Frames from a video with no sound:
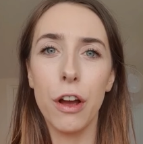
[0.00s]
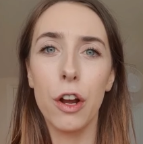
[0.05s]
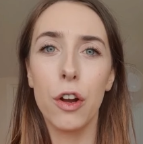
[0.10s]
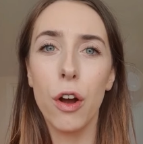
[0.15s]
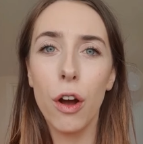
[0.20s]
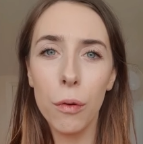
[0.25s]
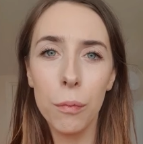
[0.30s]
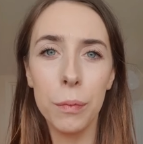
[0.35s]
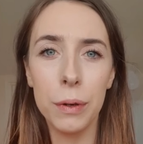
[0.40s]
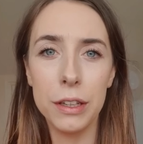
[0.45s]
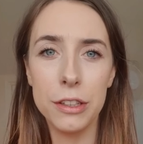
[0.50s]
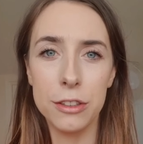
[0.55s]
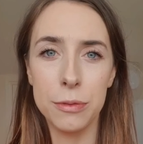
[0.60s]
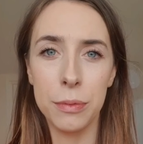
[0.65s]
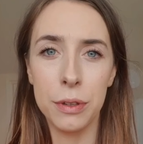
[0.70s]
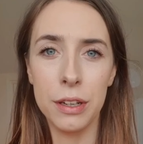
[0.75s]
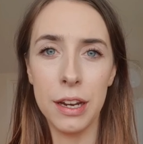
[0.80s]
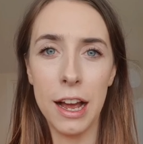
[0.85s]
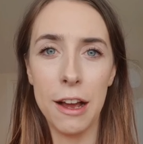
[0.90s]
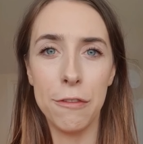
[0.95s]

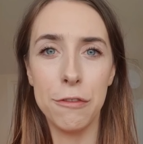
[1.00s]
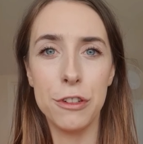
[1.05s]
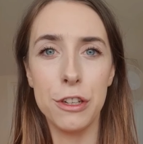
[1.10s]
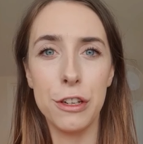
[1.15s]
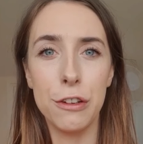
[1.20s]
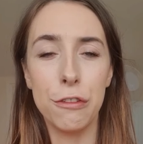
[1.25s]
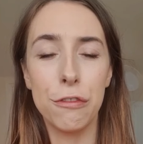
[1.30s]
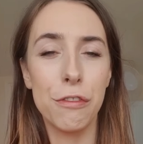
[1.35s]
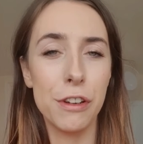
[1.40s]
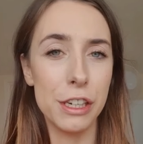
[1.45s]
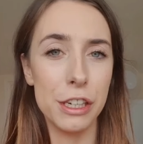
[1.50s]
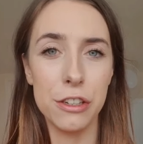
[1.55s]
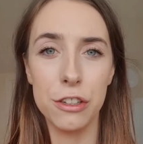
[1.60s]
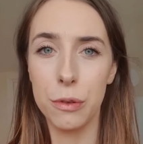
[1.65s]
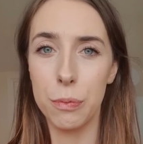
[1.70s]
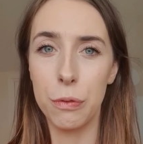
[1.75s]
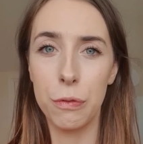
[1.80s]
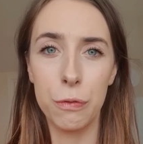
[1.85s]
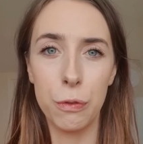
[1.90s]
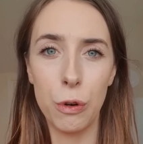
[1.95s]
accomplishment after you've finished a
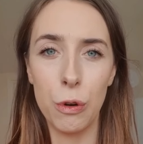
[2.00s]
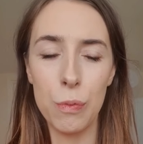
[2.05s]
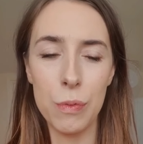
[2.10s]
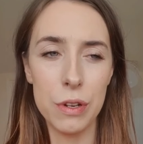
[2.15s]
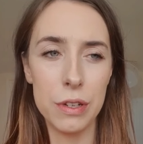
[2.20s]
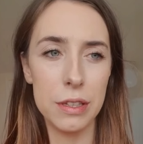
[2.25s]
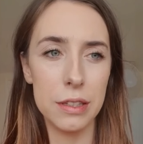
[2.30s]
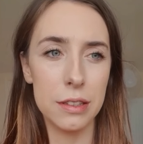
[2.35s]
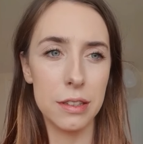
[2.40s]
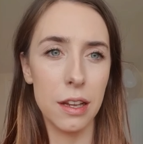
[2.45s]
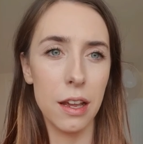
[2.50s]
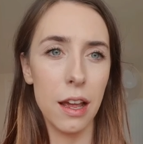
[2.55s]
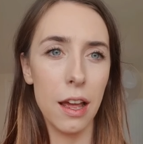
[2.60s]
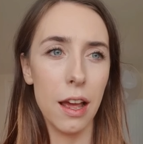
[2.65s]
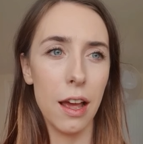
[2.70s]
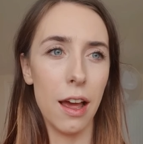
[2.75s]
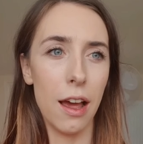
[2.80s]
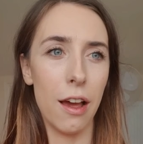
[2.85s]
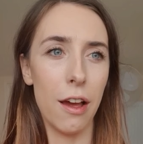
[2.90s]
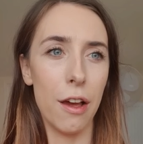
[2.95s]
performance,
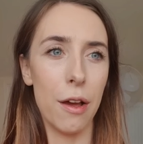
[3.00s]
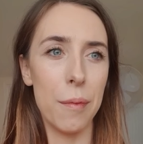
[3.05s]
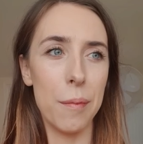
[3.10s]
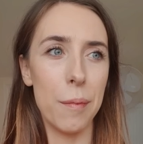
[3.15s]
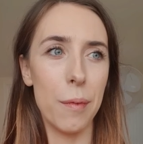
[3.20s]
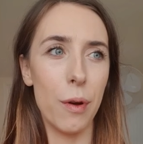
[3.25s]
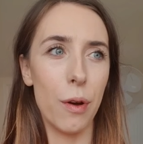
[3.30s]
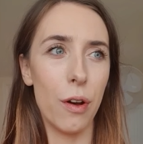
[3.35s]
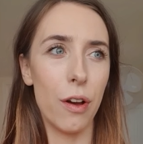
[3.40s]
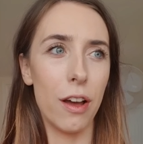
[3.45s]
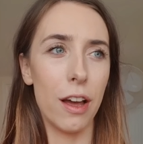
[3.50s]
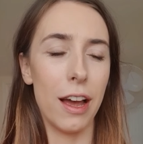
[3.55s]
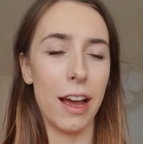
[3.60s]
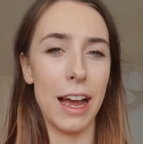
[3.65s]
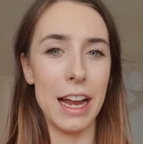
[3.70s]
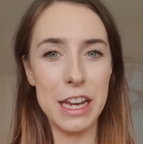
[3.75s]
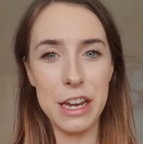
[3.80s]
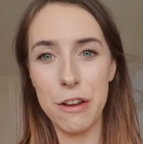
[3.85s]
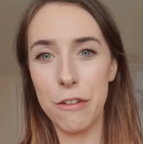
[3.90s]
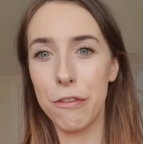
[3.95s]
and
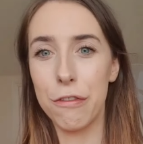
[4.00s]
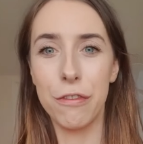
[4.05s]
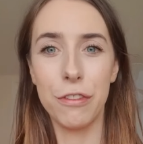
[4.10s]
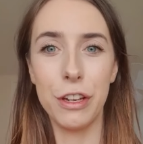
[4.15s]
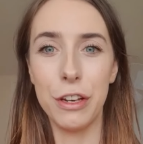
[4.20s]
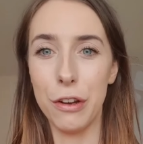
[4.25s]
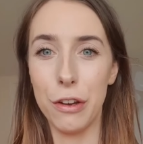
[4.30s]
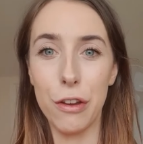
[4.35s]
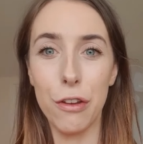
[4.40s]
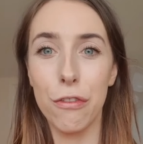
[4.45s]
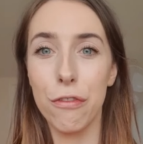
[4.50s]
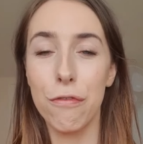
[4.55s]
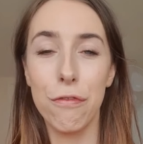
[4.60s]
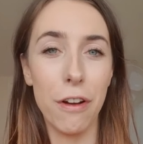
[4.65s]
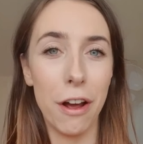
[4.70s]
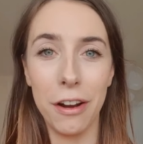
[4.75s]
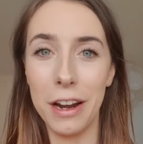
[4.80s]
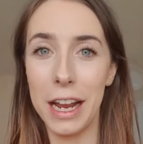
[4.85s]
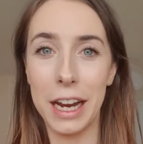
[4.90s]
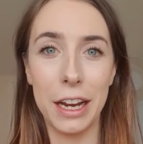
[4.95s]
you've
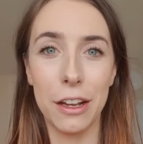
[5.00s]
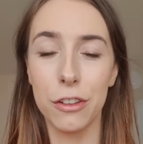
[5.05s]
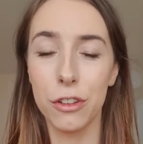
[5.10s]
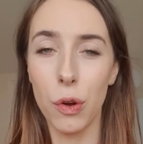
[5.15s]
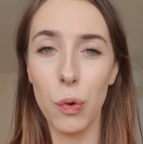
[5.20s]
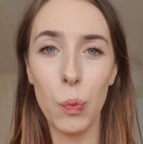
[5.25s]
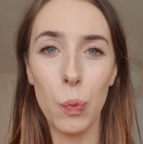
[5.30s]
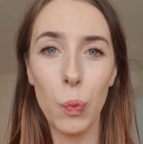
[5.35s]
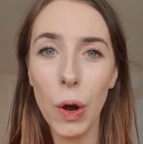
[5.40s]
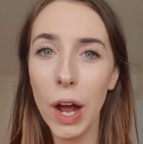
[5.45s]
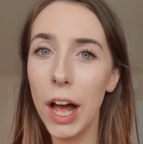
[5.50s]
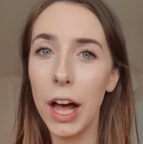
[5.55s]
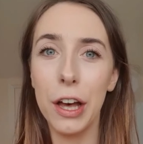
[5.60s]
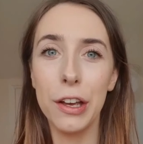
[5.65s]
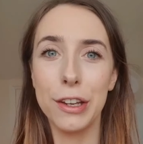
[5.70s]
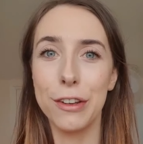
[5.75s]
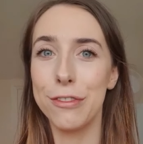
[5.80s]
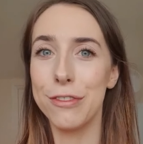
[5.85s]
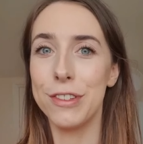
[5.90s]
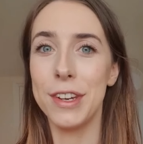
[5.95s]
felt like it's gone well,
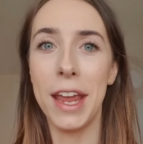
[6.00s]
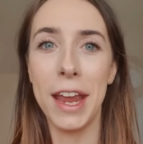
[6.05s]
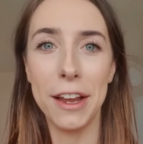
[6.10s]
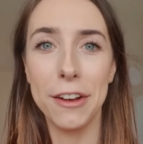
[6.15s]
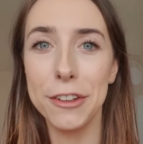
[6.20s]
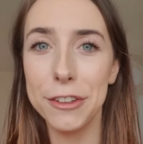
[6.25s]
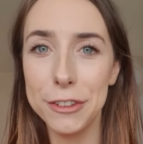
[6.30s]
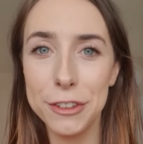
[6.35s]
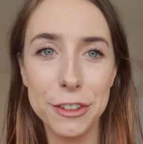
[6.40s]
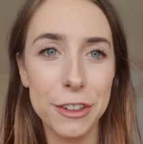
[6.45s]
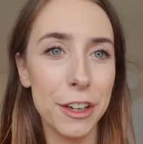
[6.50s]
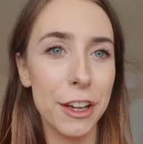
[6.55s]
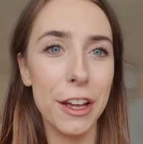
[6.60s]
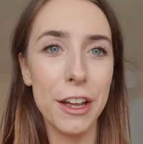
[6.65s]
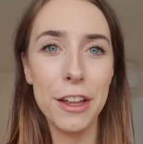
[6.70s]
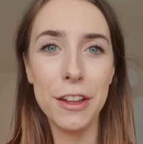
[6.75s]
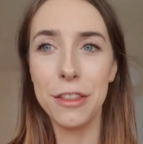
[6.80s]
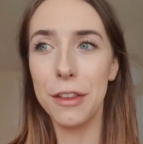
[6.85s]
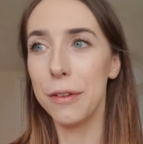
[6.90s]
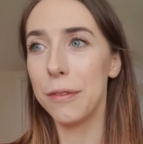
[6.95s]
you've nailed
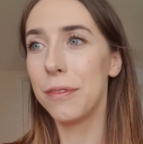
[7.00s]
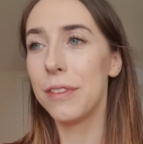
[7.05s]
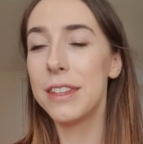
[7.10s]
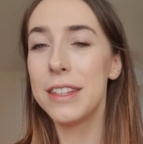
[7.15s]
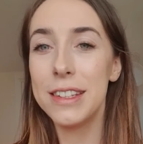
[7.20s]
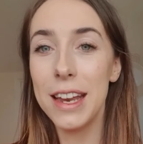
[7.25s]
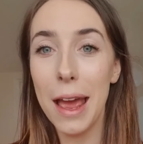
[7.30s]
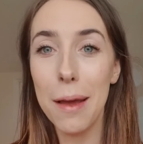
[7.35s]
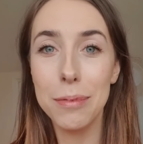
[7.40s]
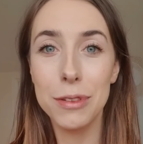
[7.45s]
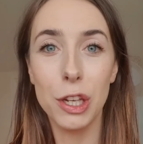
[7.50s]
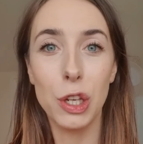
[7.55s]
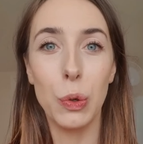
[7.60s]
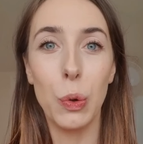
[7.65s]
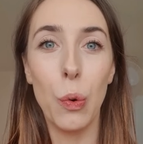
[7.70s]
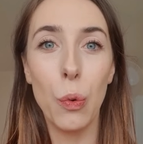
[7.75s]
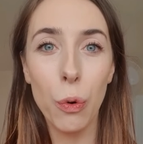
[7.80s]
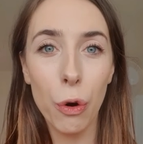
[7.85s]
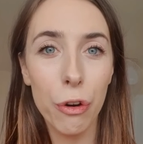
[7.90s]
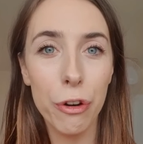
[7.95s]
the steps that you
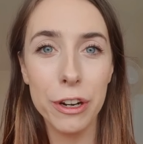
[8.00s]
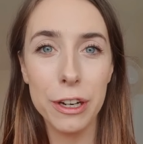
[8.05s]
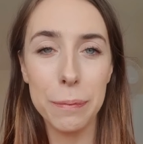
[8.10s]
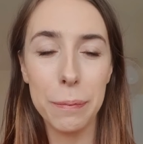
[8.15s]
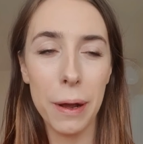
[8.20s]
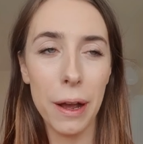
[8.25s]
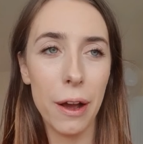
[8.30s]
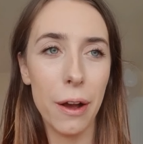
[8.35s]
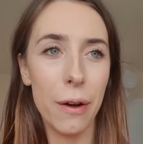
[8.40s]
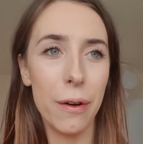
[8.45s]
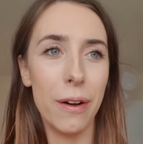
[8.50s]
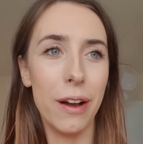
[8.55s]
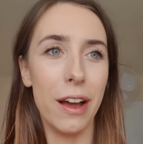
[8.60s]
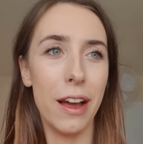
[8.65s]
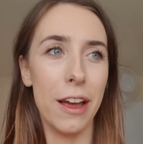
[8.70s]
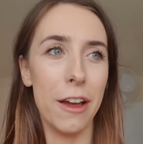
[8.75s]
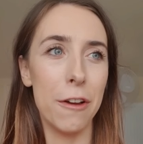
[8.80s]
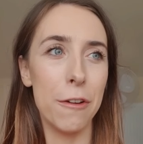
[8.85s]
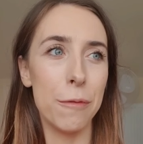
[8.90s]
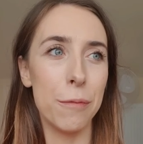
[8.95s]
were worried
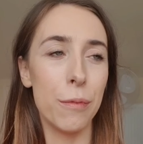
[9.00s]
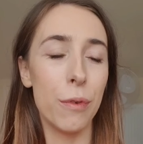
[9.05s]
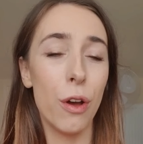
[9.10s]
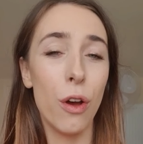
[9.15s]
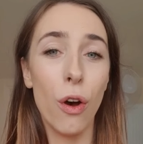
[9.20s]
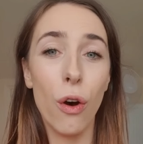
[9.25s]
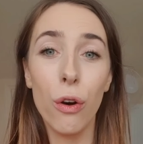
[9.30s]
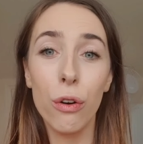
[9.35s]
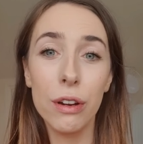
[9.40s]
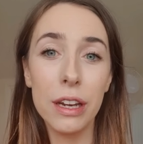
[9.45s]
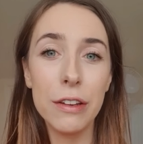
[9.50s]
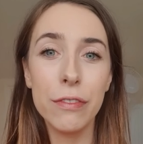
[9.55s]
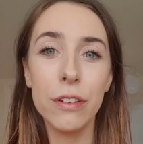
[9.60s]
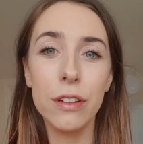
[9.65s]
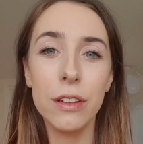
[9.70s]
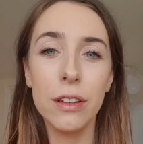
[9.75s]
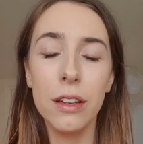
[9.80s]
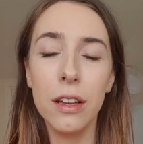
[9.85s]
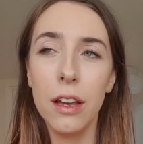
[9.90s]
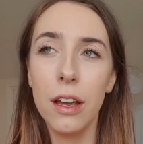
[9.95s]
about, or
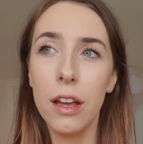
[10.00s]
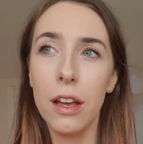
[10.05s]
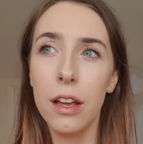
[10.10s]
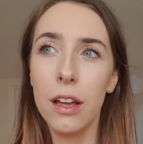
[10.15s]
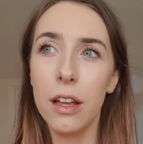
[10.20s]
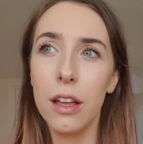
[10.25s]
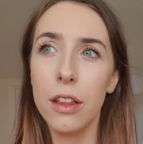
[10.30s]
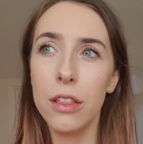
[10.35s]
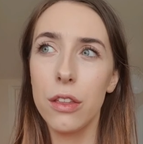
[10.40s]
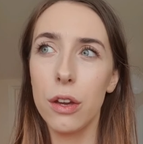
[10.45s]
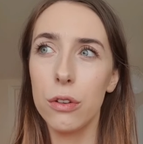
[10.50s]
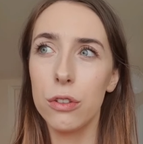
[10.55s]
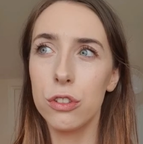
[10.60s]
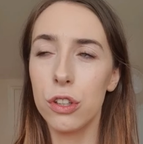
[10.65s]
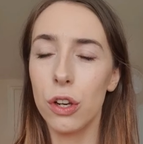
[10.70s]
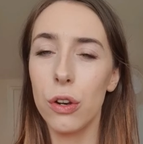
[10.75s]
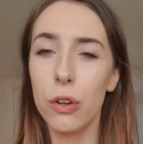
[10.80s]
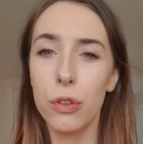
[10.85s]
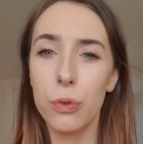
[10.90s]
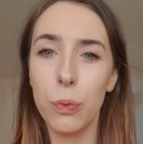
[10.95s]
even those
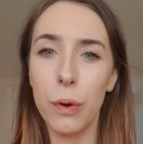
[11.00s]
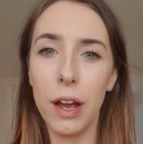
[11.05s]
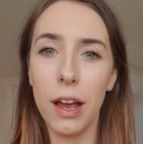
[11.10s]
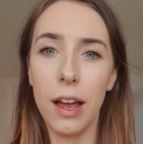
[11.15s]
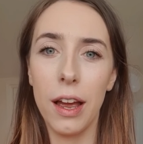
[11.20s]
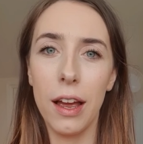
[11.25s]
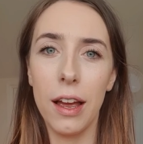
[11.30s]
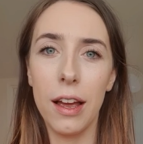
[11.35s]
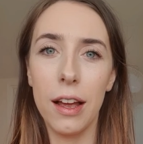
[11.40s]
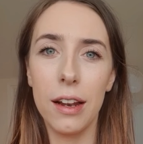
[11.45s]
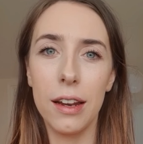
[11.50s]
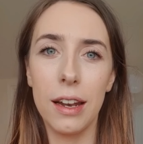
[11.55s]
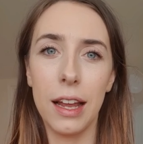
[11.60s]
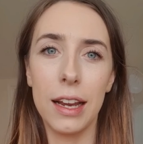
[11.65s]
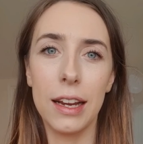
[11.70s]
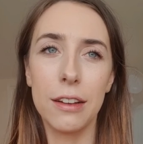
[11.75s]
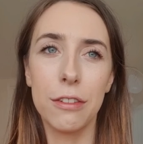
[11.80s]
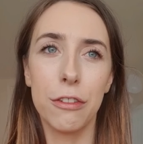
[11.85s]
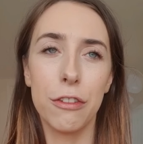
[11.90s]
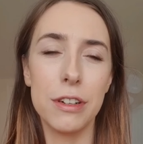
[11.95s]
shows where,
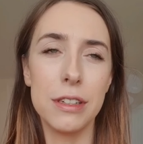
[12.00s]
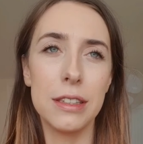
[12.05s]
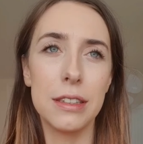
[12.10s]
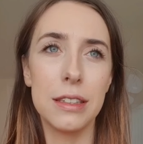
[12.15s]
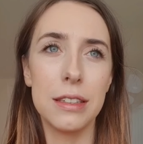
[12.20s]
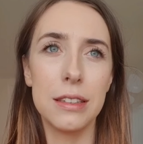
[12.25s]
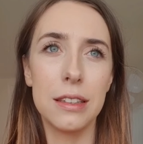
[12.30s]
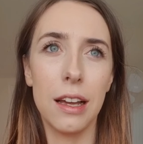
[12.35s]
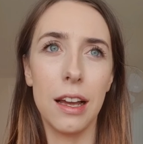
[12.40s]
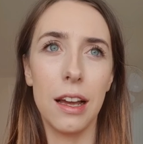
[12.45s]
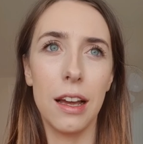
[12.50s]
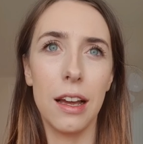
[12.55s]
like, for instance,